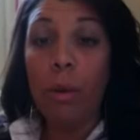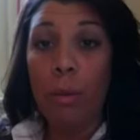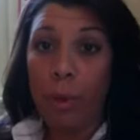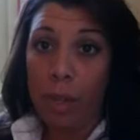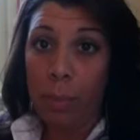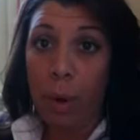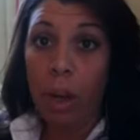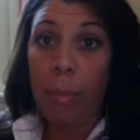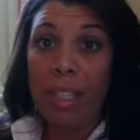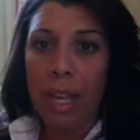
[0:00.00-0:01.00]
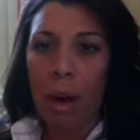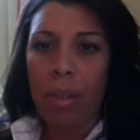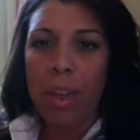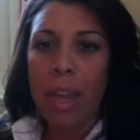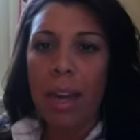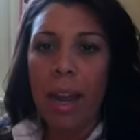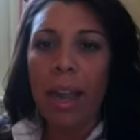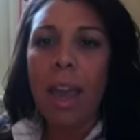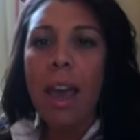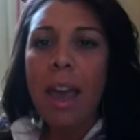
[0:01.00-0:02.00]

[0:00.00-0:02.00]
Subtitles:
to a fitness program and to healthy eating.